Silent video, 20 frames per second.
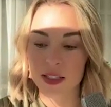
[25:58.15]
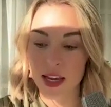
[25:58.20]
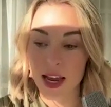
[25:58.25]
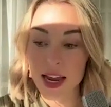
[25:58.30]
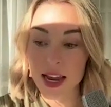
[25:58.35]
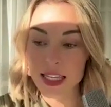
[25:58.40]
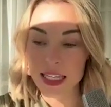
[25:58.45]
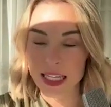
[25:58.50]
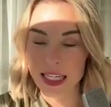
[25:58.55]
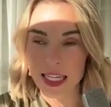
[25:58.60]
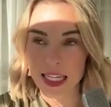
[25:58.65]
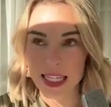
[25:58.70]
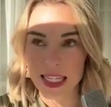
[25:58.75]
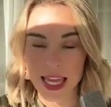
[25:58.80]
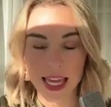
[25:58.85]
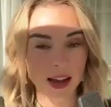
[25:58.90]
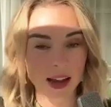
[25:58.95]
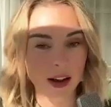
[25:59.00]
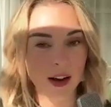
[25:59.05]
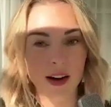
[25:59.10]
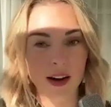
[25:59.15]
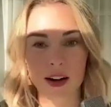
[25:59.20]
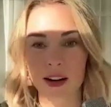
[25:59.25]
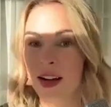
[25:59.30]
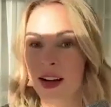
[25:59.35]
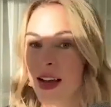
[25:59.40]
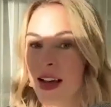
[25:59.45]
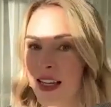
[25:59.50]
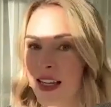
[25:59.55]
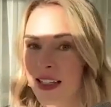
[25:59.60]
tiny they
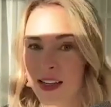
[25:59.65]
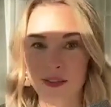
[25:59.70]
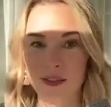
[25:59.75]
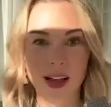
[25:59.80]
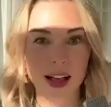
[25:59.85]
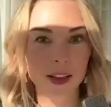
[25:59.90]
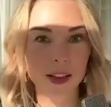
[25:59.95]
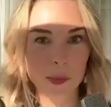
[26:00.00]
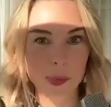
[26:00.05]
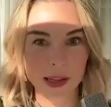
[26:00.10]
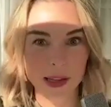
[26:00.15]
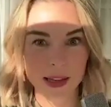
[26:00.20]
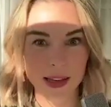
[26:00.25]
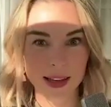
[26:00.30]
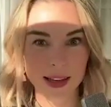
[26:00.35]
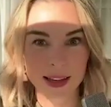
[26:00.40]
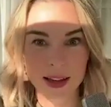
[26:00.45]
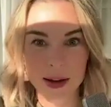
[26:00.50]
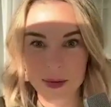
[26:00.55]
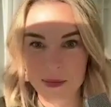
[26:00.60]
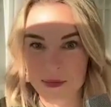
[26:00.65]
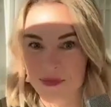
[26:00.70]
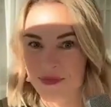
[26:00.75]
are developing